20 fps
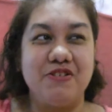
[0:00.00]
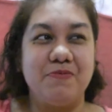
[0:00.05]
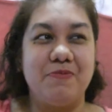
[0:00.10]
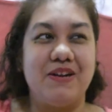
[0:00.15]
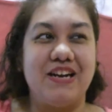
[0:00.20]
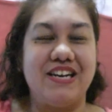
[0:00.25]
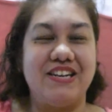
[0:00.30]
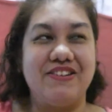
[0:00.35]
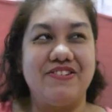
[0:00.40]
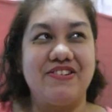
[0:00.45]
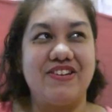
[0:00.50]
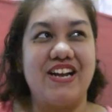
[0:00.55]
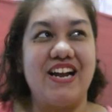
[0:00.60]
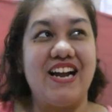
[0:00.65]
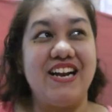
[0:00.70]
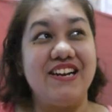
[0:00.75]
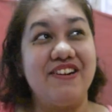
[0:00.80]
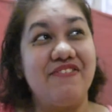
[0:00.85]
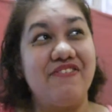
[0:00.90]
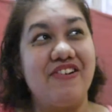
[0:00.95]
but I
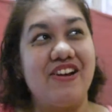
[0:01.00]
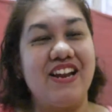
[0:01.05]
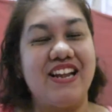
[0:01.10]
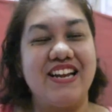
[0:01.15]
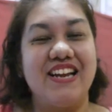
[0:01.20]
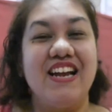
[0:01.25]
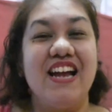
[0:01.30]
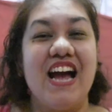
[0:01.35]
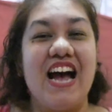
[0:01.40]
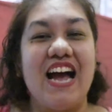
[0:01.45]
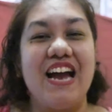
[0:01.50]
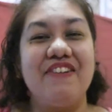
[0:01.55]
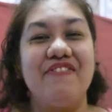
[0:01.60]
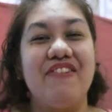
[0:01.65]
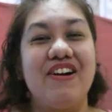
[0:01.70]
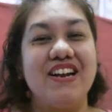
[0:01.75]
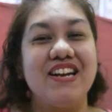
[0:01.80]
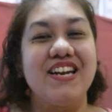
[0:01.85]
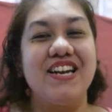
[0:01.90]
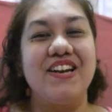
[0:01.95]
kind of like, I
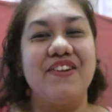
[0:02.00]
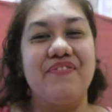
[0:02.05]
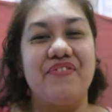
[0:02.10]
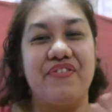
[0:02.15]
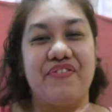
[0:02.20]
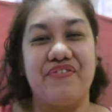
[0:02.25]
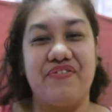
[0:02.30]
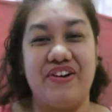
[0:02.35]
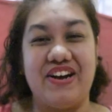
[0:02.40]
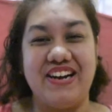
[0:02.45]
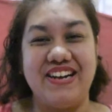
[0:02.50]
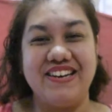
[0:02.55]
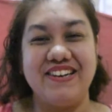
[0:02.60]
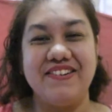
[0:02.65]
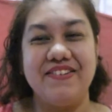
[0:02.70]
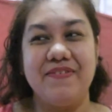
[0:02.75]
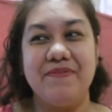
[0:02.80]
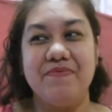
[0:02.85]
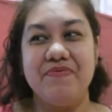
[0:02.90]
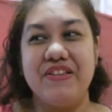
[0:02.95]
wanted it for fun.